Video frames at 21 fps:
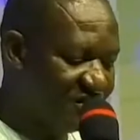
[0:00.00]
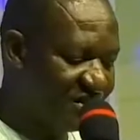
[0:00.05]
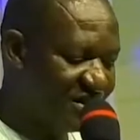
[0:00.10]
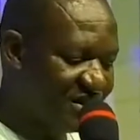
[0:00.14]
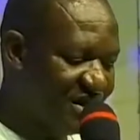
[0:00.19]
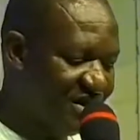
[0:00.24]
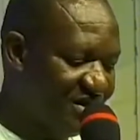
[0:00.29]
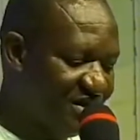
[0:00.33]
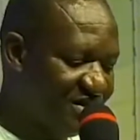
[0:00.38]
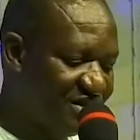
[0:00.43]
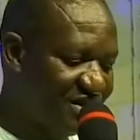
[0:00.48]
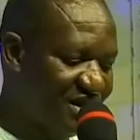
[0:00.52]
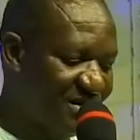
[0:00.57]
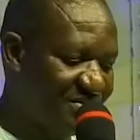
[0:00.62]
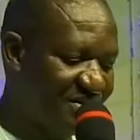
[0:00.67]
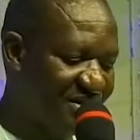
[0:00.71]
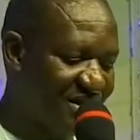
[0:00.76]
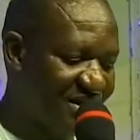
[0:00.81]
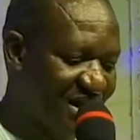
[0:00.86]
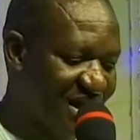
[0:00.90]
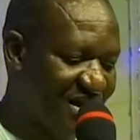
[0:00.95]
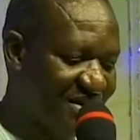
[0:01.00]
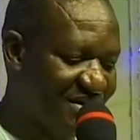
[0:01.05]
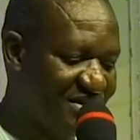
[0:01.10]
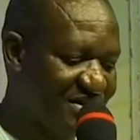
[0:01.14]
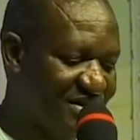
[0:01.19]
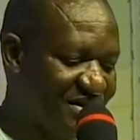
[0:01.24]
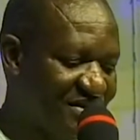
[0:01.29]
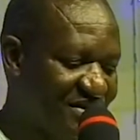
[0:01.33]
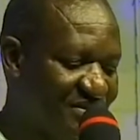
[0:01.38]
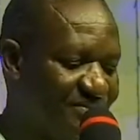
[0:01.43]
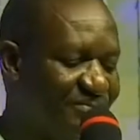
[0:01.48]
Kings chapter
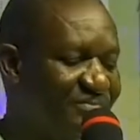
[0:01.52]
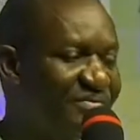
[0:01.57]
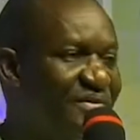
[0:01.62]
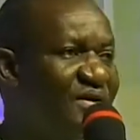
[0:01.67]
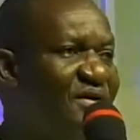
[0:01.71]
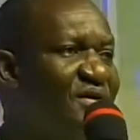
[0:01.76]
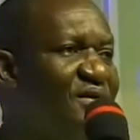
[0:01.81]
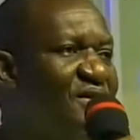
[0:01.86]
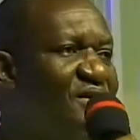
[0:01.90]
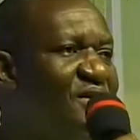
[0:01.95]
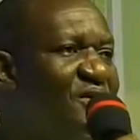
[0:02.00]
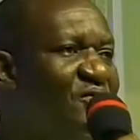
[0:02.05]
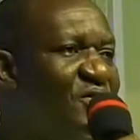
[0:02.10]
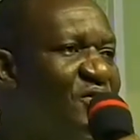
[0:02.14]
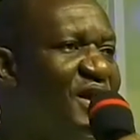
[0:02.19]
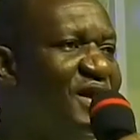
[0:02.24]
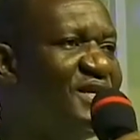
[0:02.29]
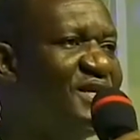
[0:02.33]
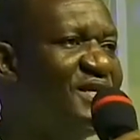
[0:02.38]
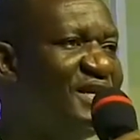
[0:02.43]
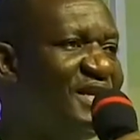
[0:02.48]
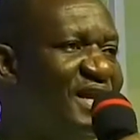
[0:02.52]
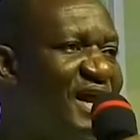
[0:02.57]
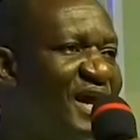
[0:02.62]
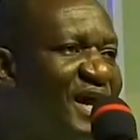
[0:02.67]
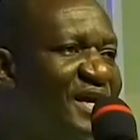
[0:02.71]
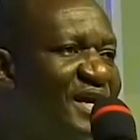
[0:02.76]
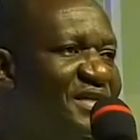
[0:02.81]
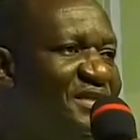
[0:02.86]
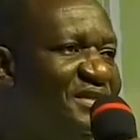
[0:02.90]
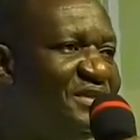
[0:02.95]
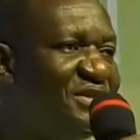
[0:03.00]
19, when
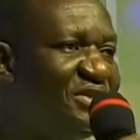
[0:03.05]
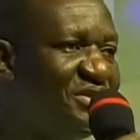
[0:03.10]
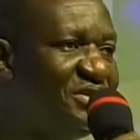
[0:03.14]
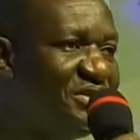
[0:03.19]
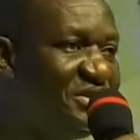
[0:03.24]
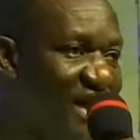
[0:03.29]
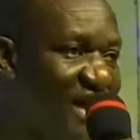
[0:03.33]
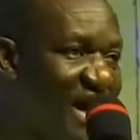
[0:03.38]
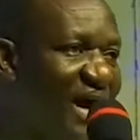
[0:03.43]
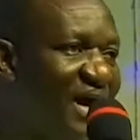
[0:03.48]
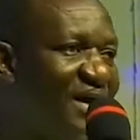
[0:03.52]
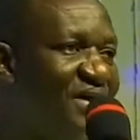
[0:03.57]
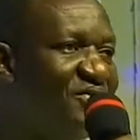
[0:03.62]
Elijah